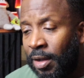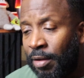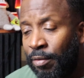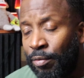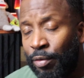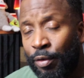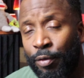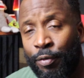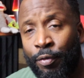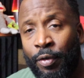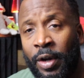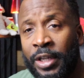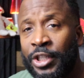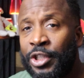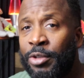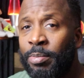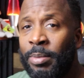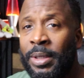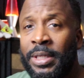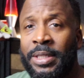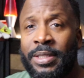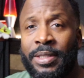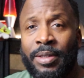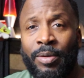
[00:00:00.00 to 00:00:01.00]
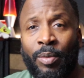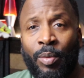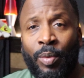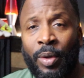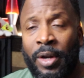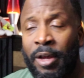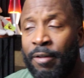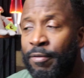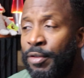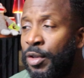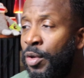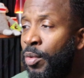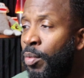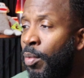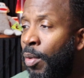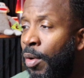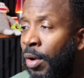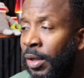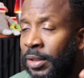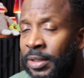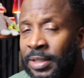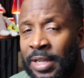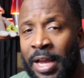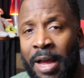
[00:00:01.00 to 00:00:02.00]
refreshments, whatever you
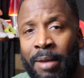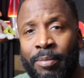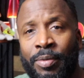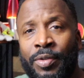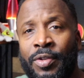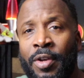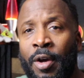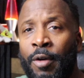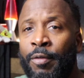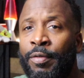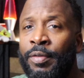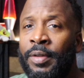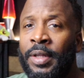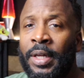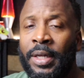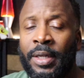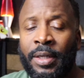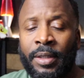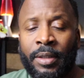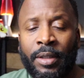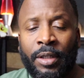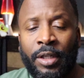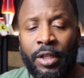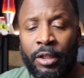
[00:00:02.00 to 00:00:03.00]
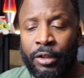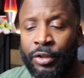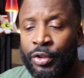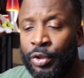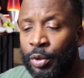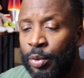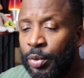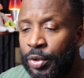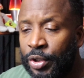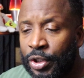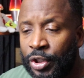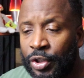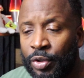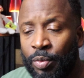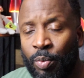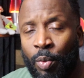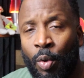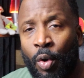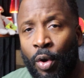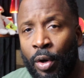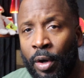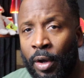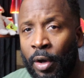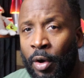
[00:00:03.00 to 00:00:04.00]
want, top shelf liquor, juices,
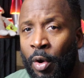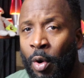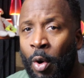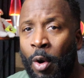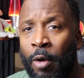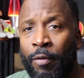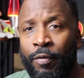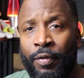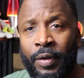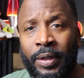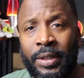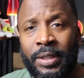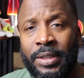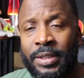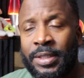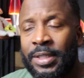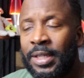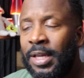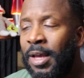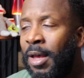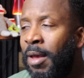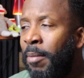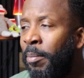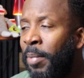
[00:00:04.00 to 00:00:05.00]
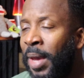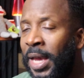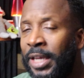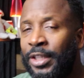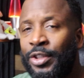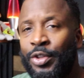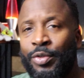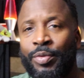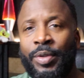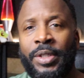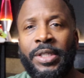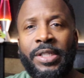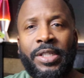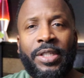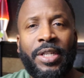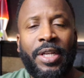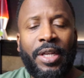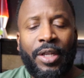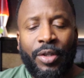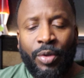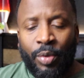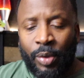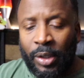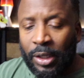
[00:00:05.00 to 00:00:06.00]
water, coffees, pastries.
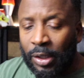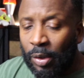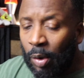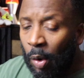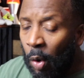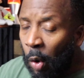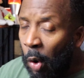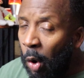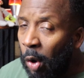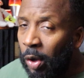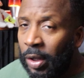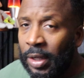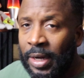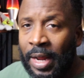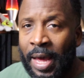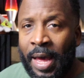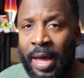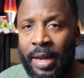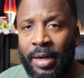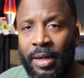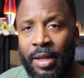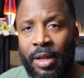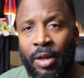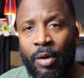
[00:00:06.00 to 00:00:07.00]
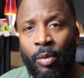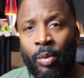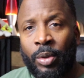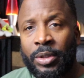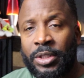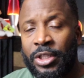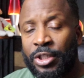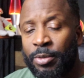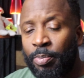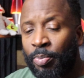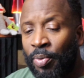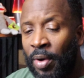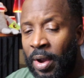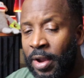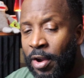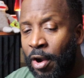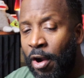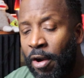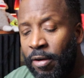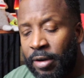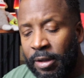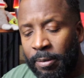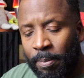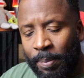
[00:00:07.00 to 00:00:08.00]
You get all of that with this
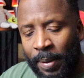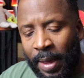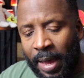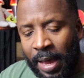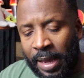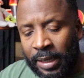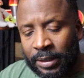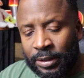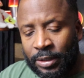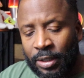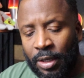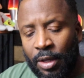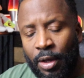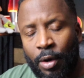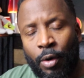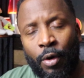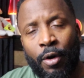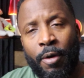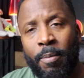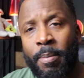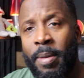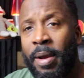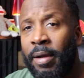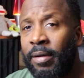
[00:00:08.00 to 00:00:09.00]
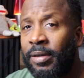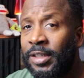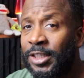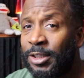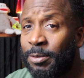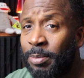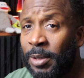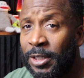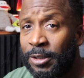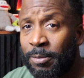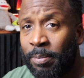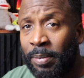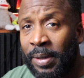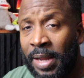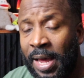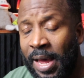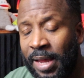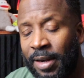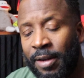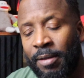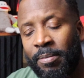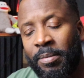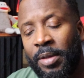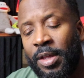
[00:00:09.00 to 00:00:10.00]
Priority Pass or the American Express
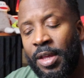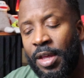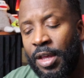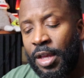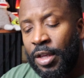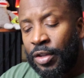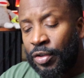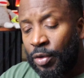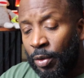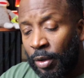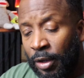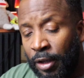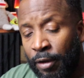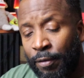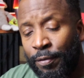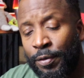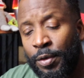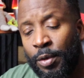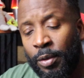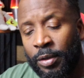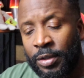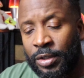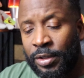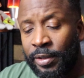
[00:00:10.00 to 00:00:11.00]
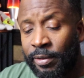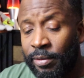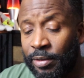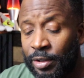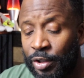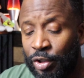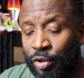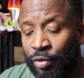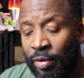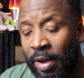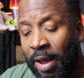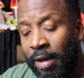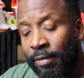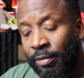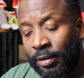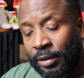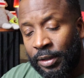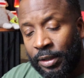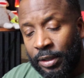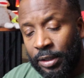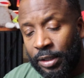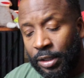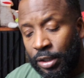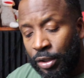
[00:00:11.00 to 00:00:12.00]
Platinum. So if you're a serious
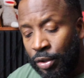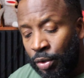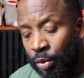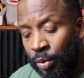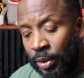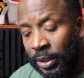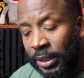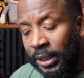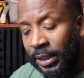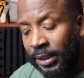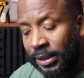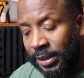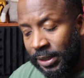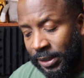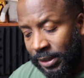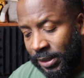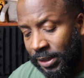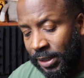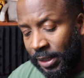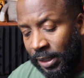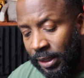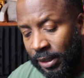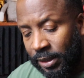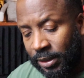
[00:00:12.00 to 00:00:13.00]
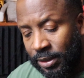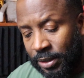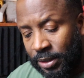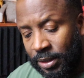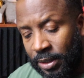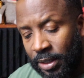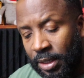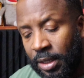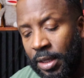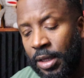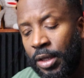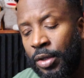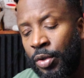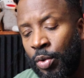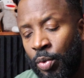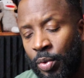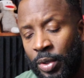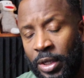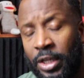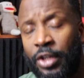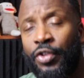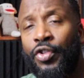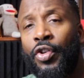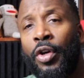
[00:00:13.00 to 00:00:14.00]
traveler, you need these things. You
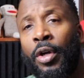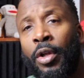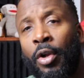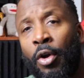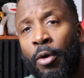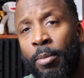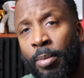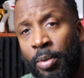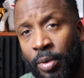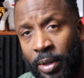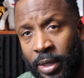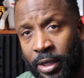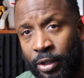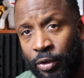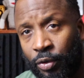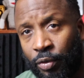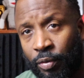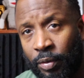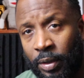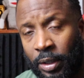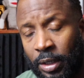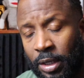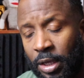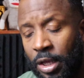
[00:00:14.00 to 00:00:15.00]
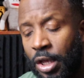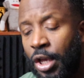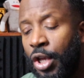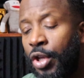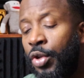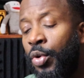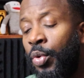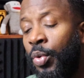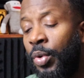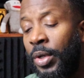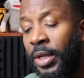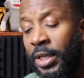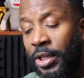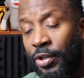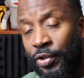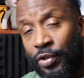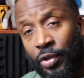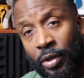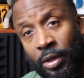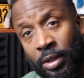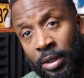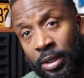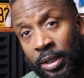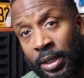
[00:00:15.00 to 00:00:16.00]
need your global entry. You need
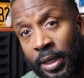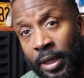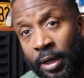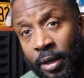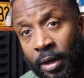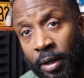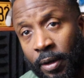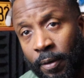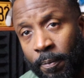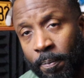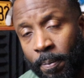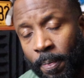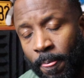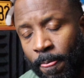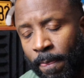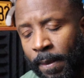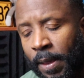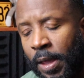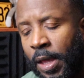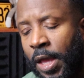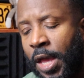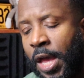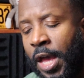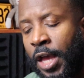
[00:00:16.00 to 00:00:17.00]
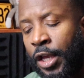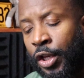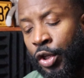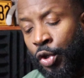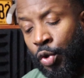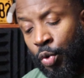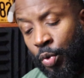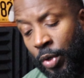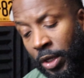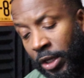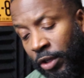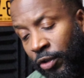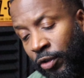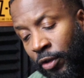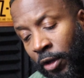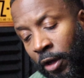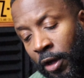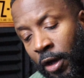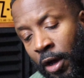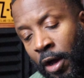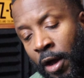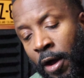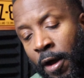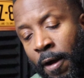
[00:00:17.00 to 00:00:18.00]
your Clear. You need
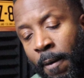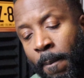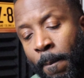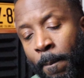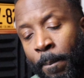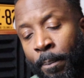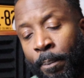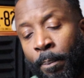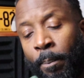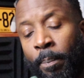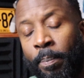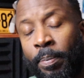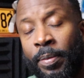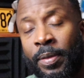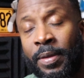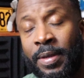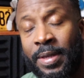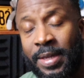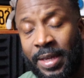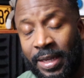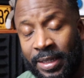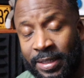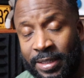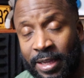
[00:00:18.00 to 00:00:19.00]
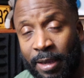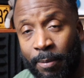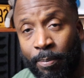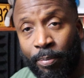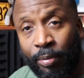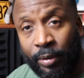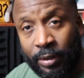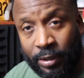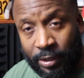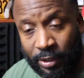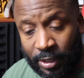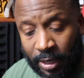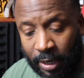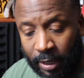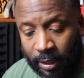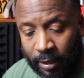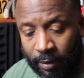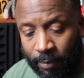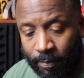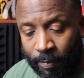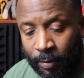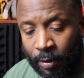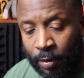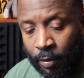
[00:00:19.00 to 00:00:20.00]
your TSA
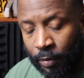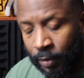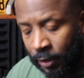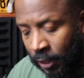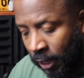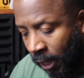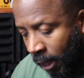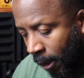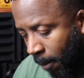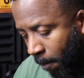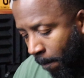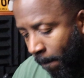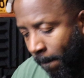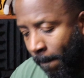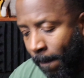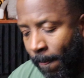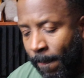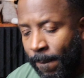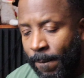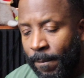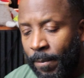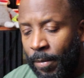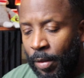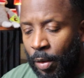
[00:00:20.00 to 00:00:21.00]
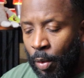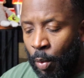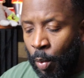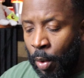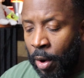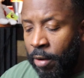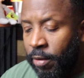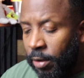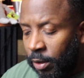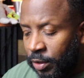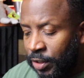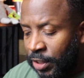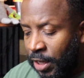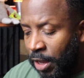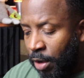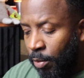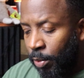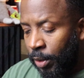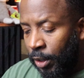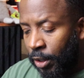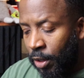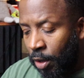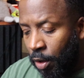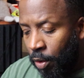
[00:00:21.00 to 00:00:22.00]
pre-check. Okay. Where else
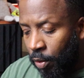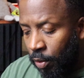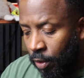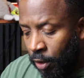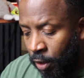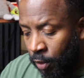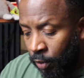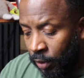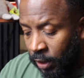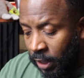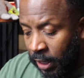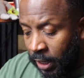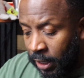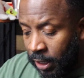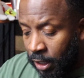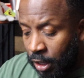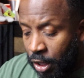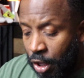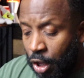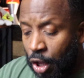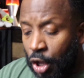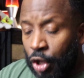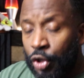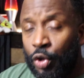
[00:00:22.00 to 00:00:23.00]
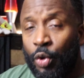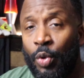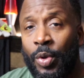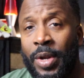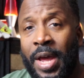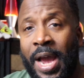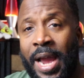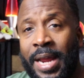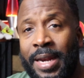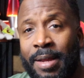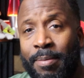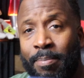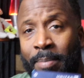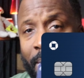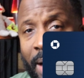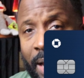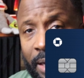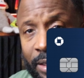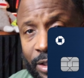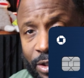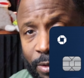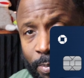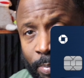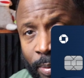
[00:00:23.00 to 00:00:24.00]
can we go? Okay, United
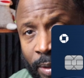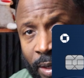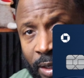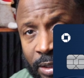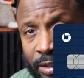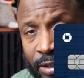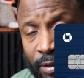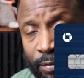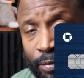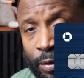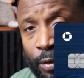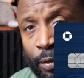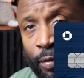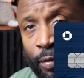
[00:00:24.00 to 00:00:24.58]
Mileage Plus. If you